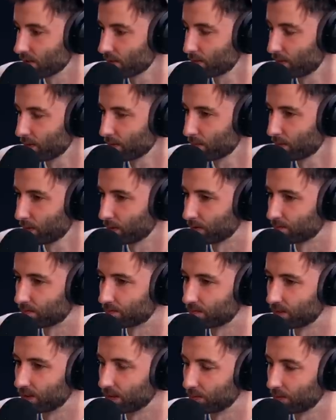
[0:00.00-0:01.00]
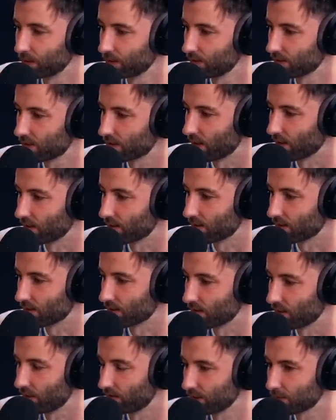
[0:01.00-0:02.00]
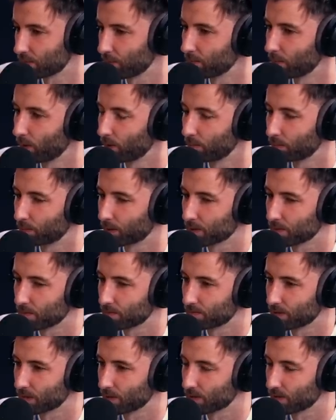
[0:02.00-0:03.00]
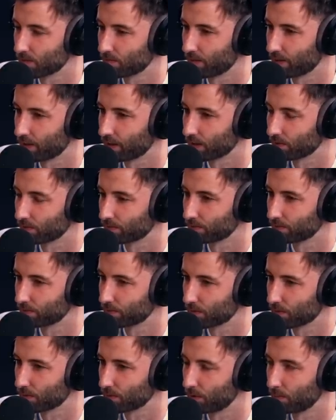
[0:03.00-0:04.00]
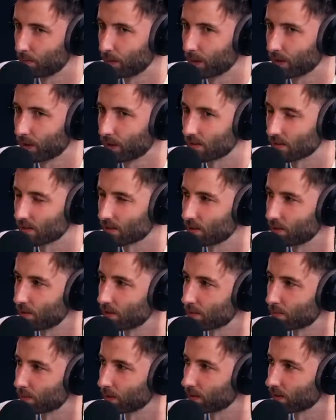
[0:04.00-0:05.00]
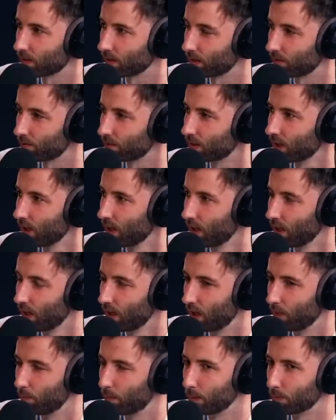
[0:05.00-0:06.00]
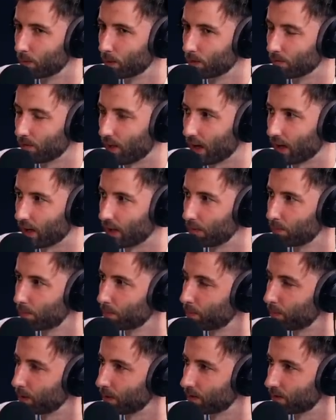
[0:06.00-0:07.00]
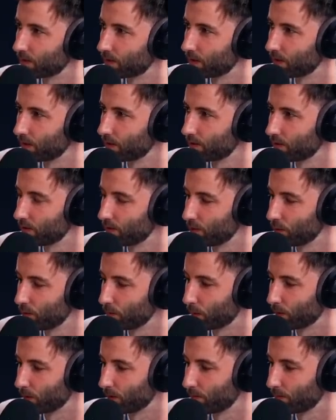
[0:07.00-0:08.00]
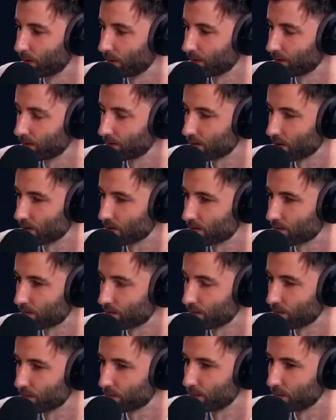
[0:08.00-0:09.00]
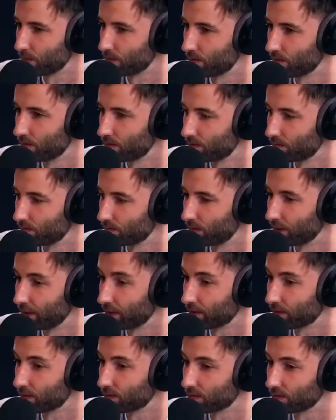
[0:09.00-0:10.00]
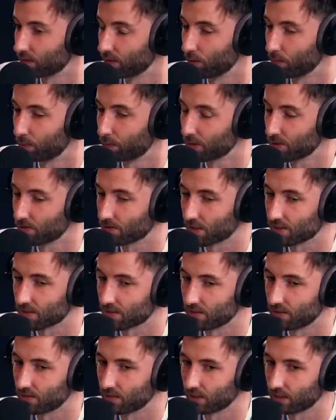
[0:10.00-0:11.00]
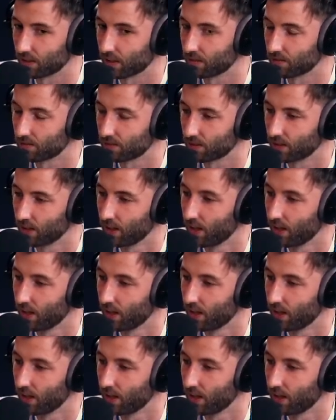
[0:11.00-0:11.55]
it. He's played really well at the start of the season. I've actually been more impressed with Joseph than I have Sonny Perkins. I know he's been getting a bit more of the hype, being the new boy, but I think Joseph has been really good. It'll be interesting, again,